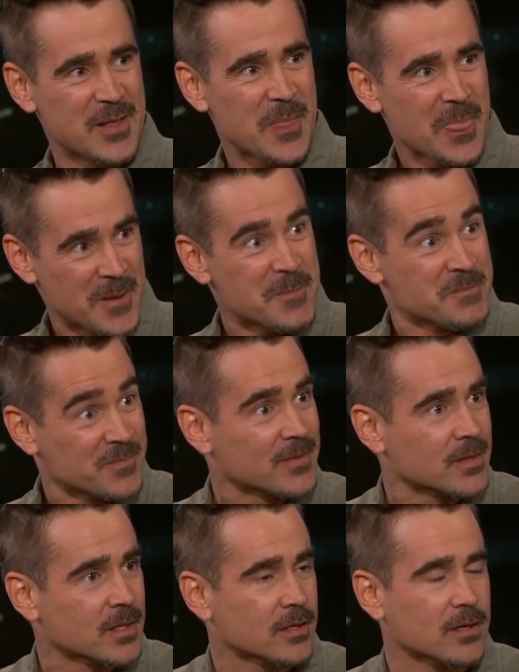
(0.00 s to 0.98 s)
no, you did
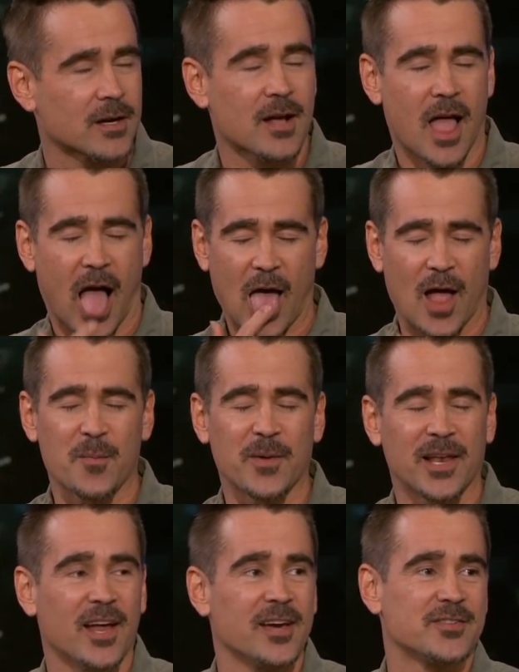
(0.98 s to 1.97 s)
not. Oh
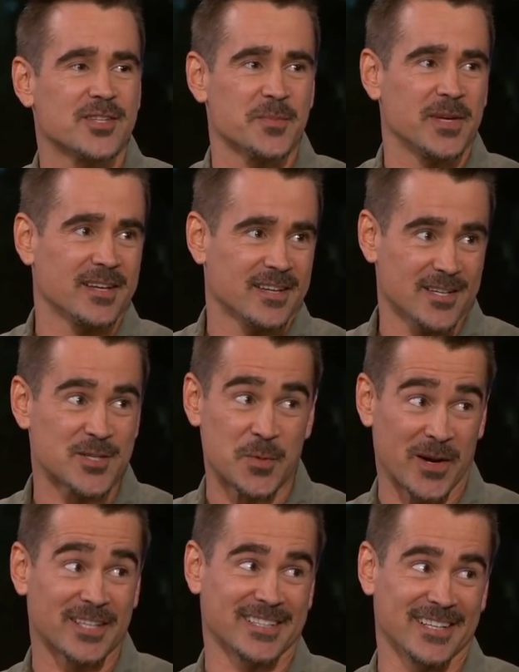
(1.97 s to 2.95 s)
my life, Jimmy. swear to